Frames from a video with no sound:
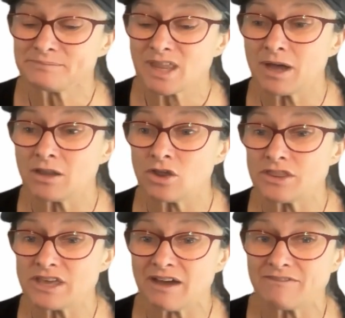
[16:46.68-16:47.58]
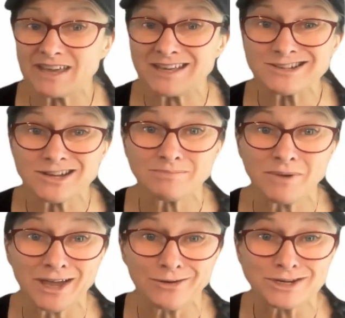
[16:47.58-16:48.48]
a lot of the RVs, like
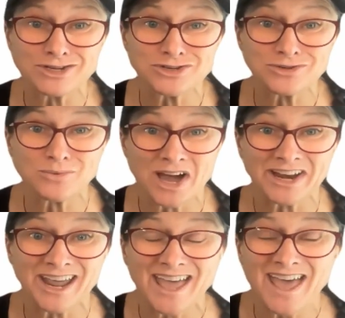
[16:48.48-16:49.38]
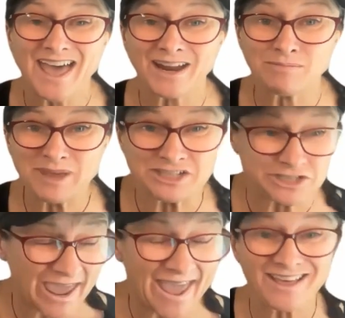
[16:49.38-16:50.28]
my original one, had a big
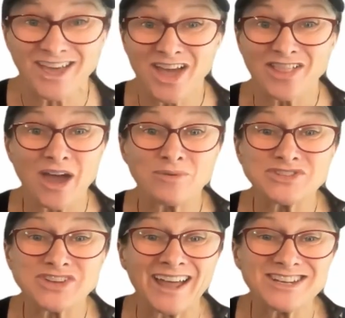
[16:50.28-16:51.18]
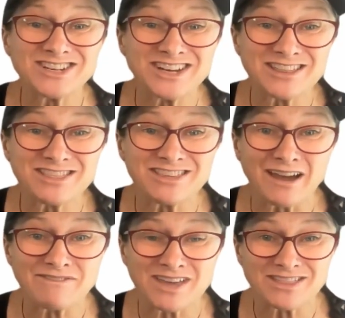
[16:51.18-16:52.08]
tank that was underneath the
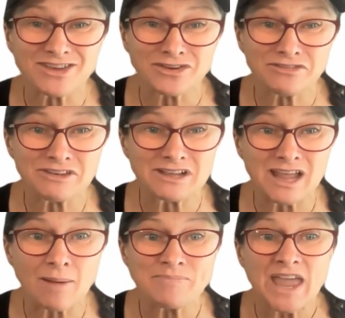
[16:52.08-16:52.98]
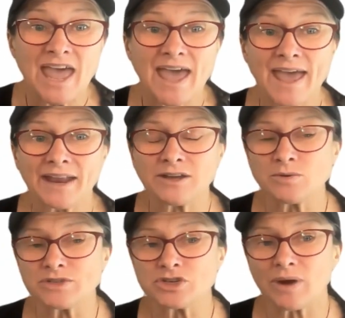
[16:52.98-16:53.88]
RV that you fill up. And it
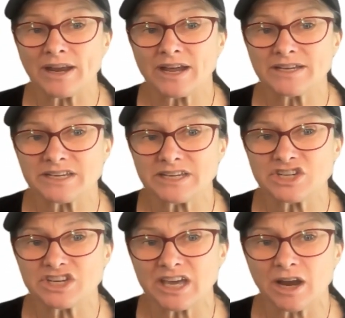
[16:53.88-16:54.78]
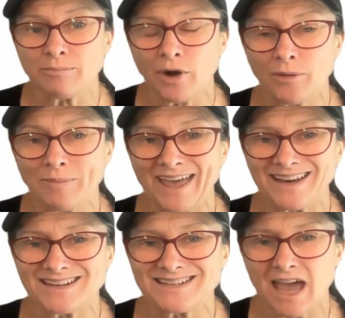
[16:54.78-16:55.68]
was a great idea to get a
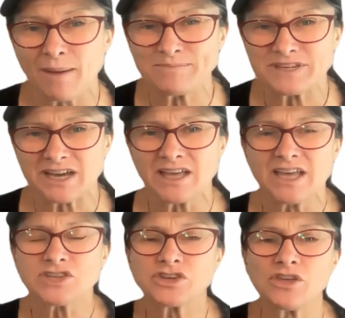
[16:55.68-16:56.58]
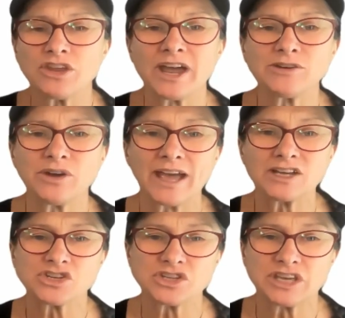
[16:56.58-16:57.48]
propane adapter so that I could
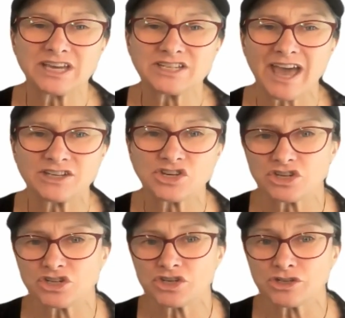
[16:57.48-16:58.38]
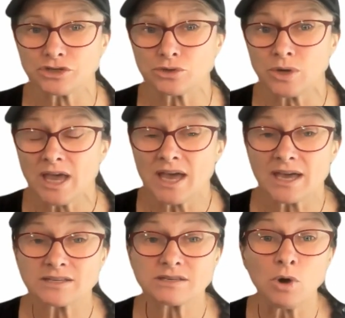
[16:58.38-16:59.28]
actually attach it to
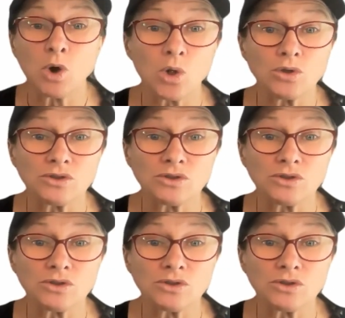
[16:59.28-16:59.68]
a small